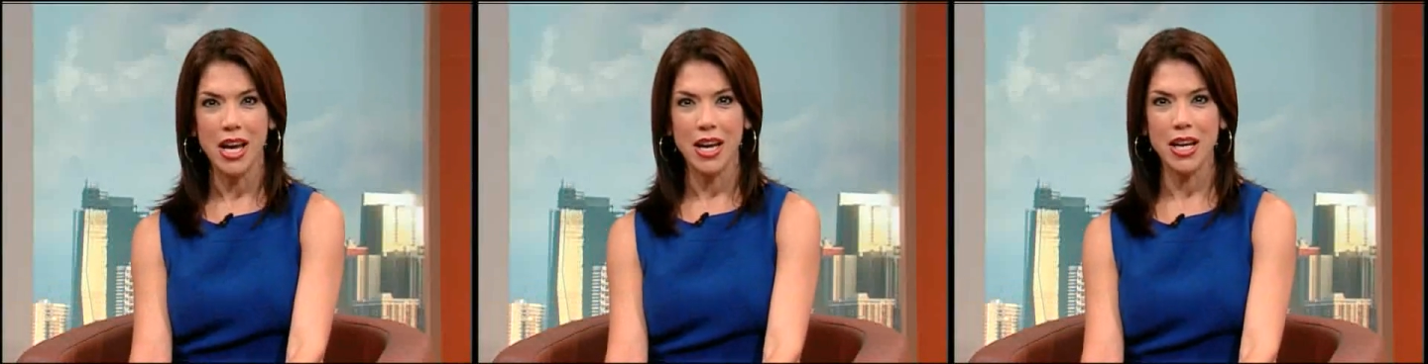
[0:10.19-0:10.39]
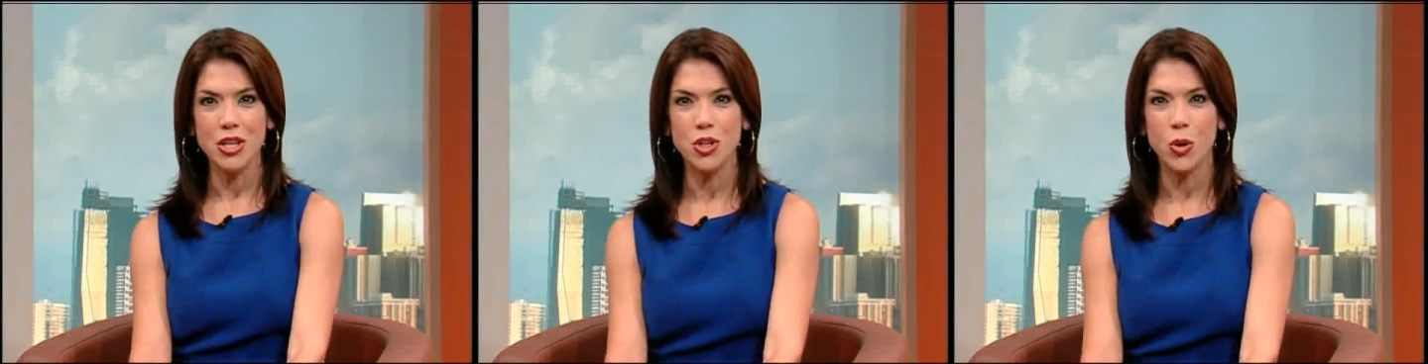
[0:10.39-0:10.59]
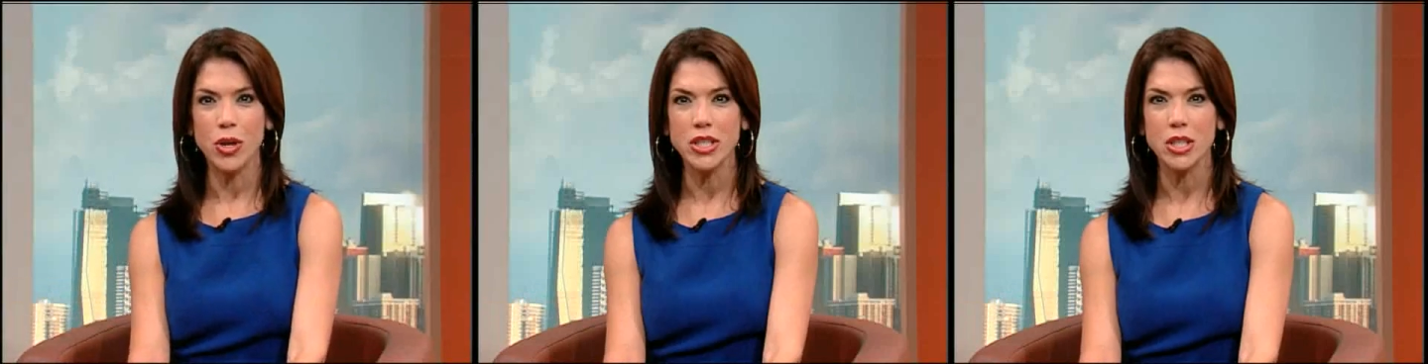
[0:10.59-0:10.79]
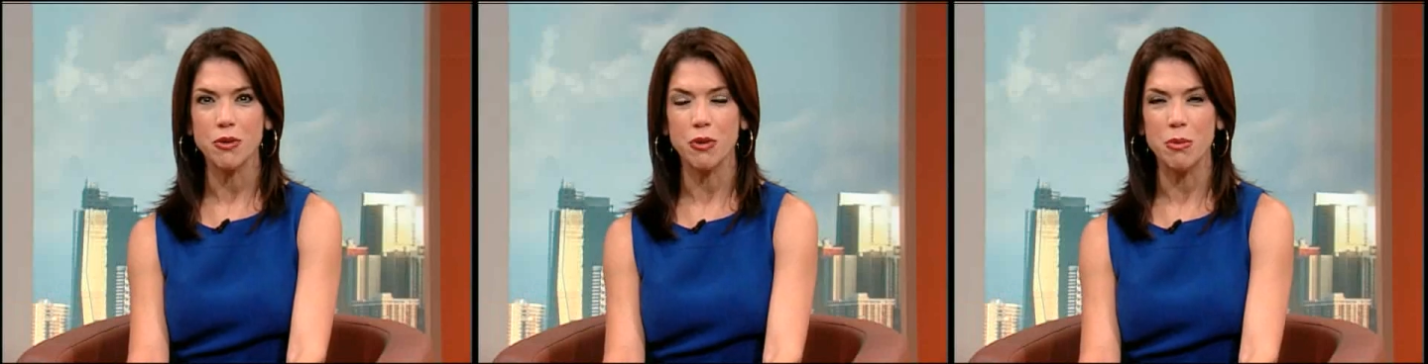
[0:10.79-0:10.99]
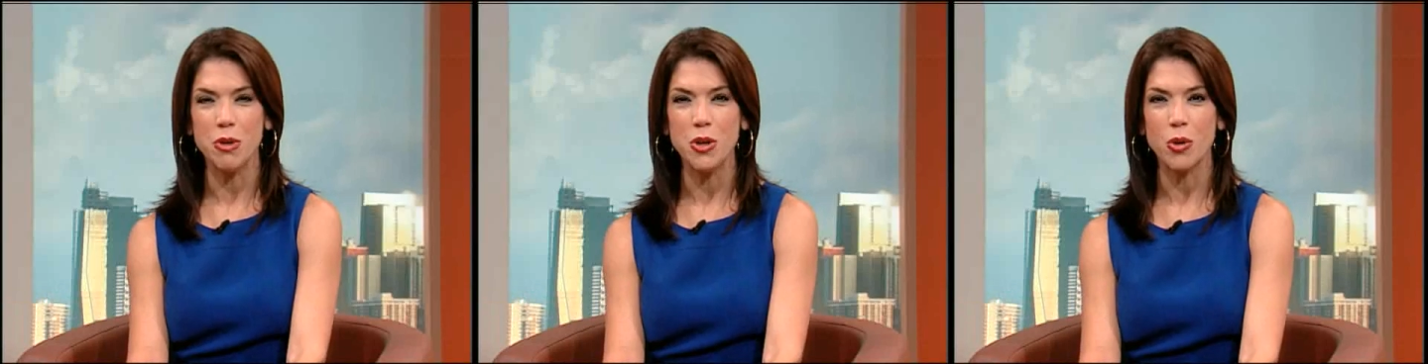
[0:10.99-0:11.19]
He joins us
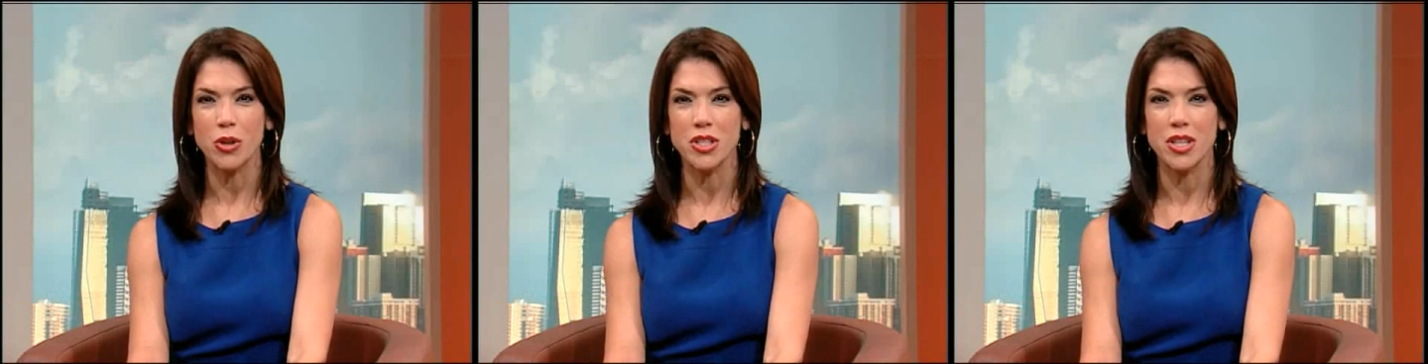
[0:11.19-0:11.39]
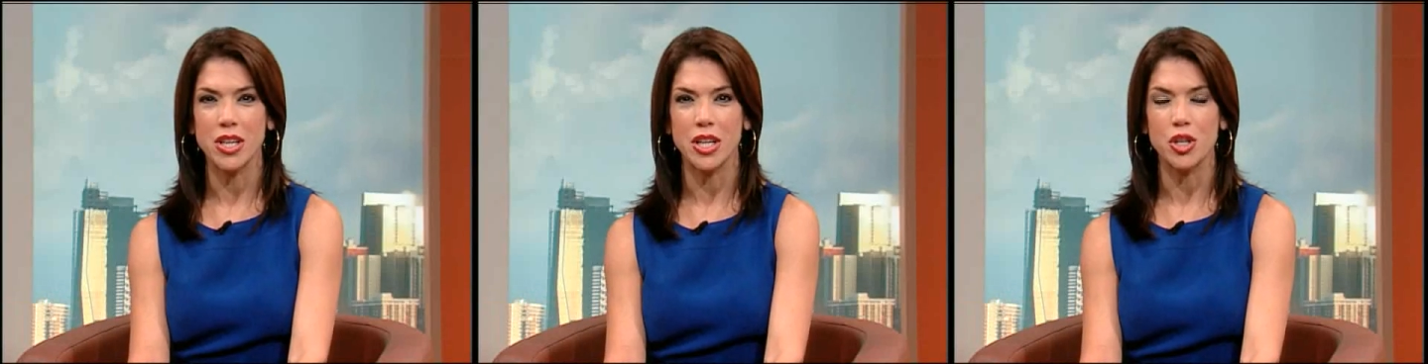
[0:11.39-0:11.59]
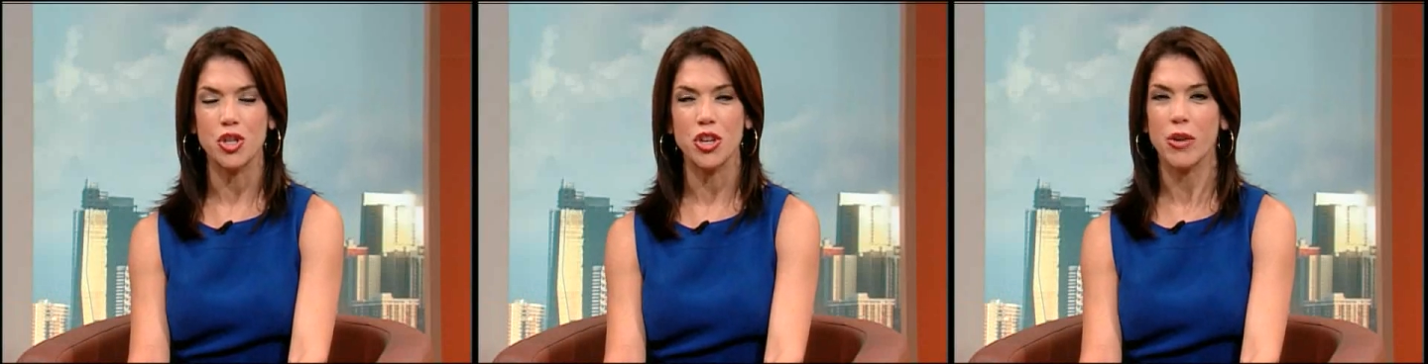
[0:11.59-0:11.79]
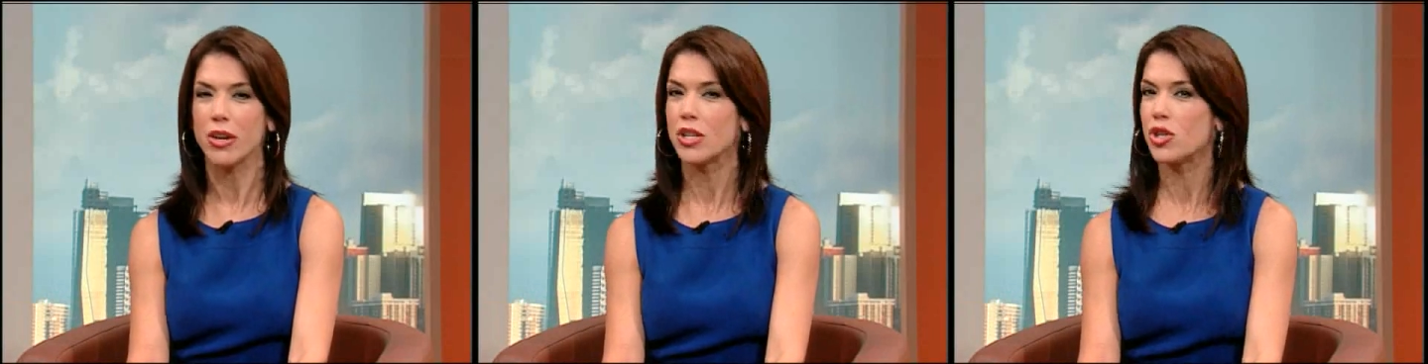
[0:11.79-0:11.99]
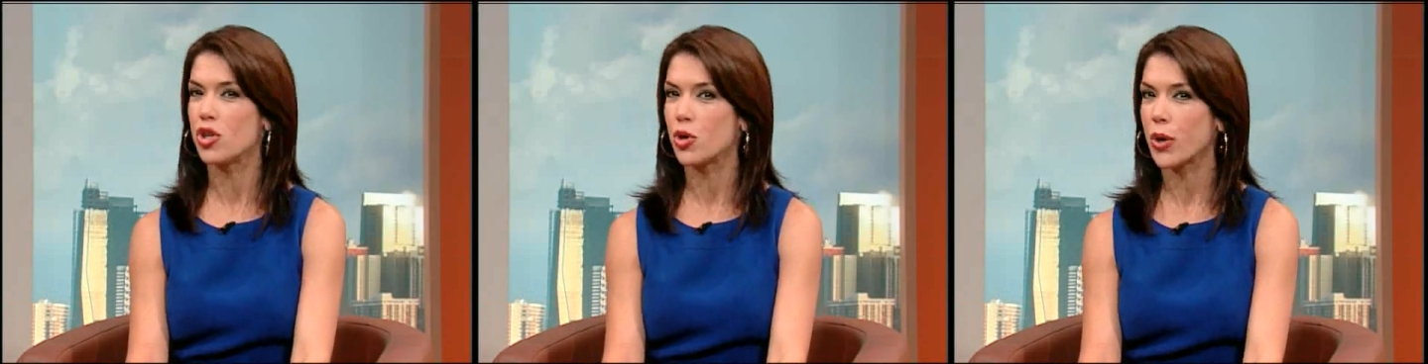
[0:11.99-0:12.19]
from New York City to share
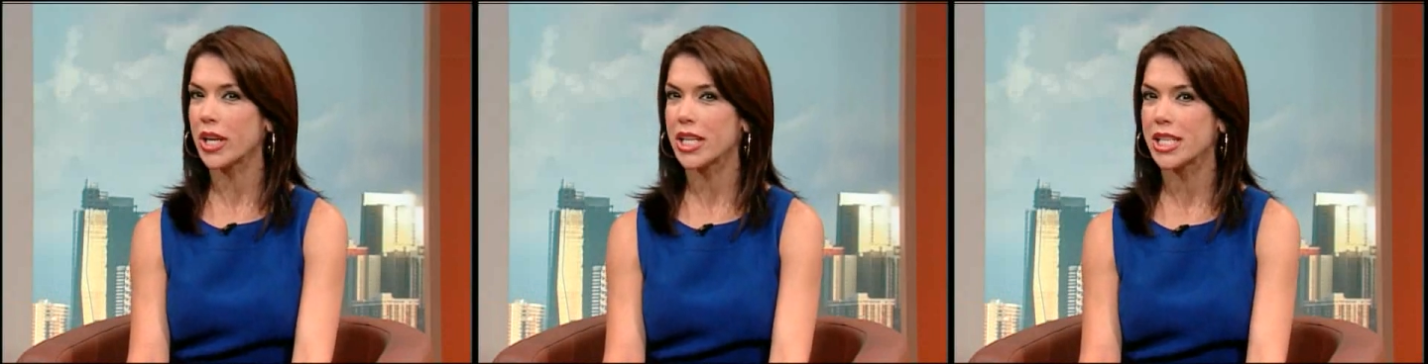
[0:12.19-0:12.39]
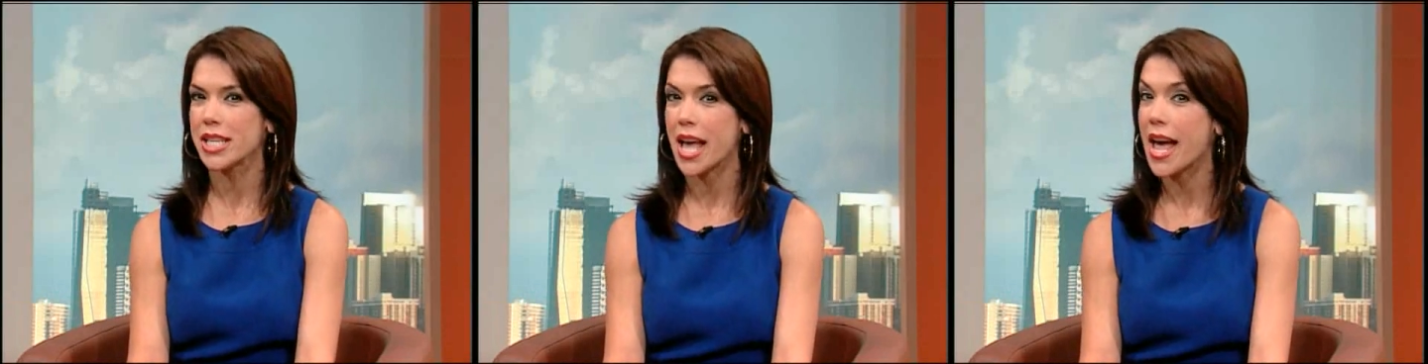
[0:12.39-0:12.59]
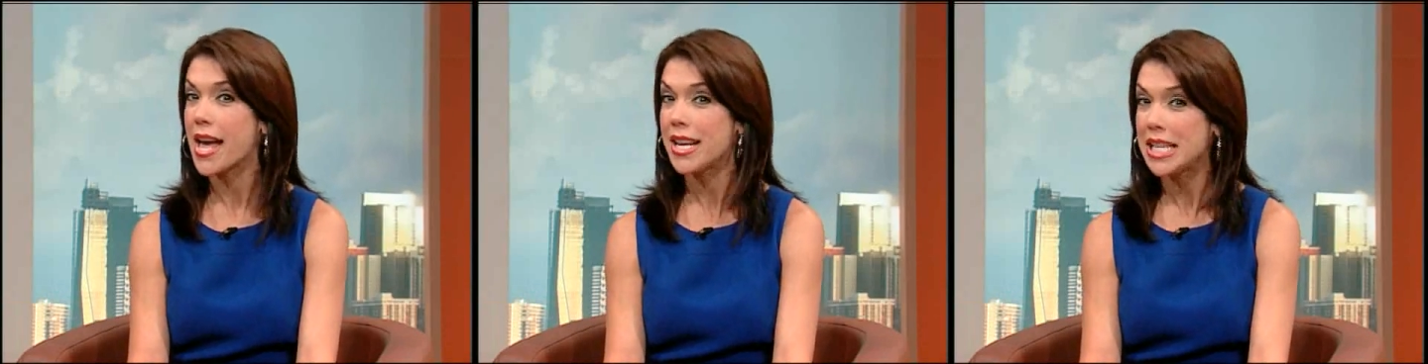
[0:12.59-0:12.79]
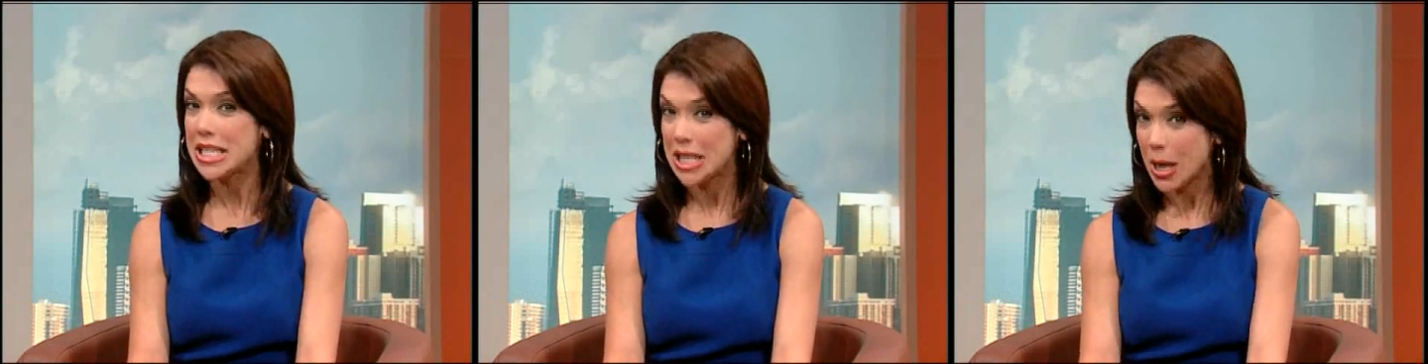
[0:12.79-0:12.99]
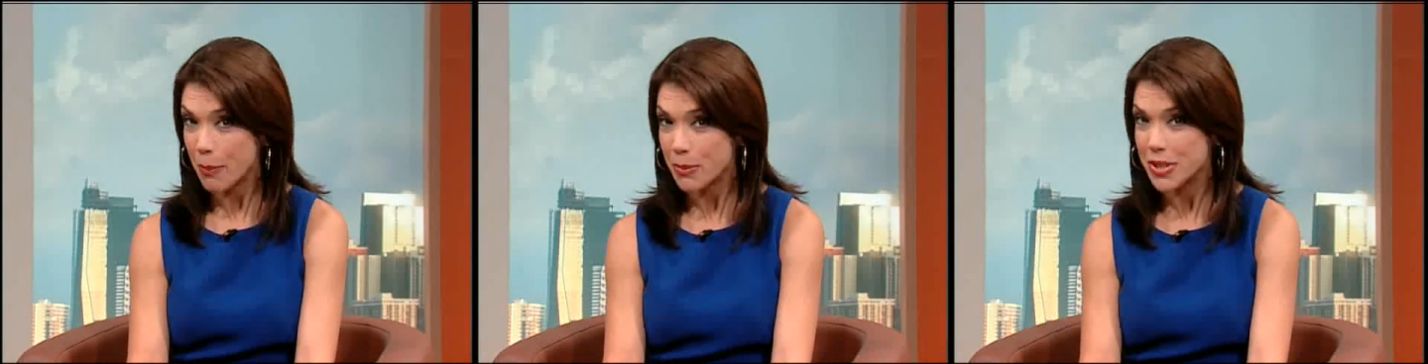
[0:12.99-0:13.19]
his tricks and
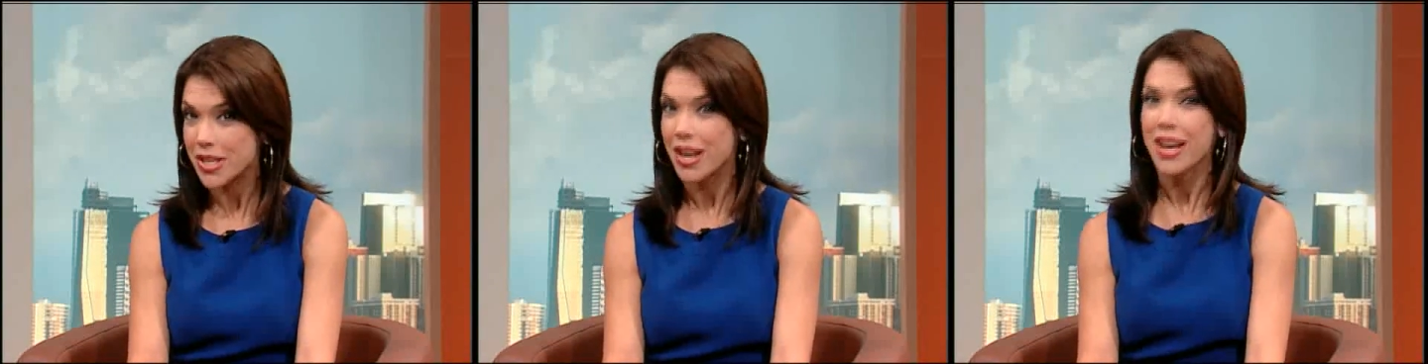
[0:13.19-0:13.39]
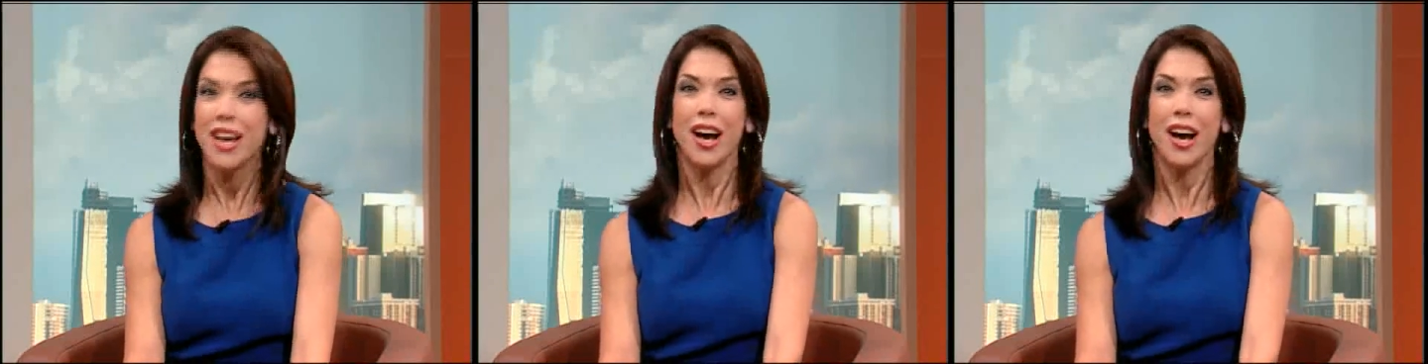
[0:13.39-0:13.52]
tips